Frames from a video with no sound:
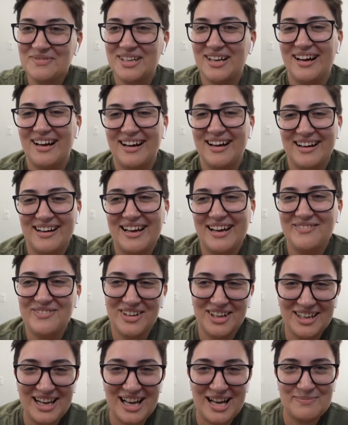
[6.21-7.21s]
I'm
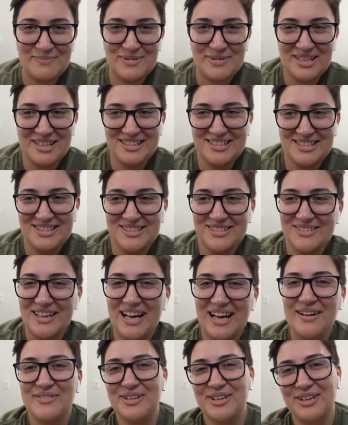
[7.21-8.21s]
very happy to
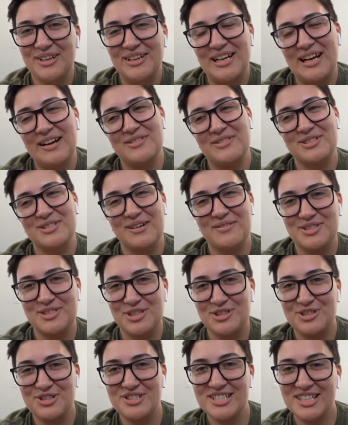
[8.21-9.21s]
have you here and have this
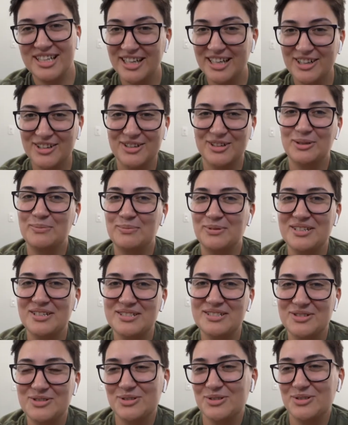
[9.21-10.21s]
conversation today. Could you please
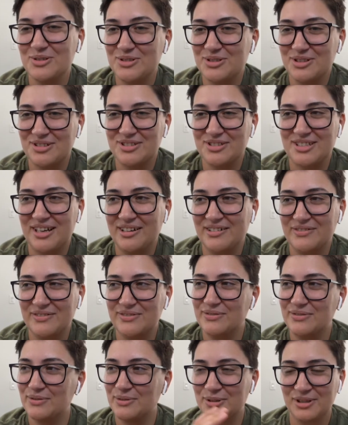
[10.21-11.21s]
introduce yourself
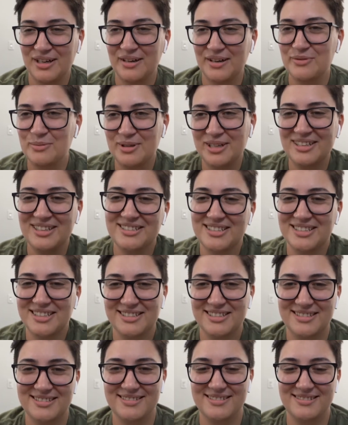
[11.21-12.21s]
for everybody listening?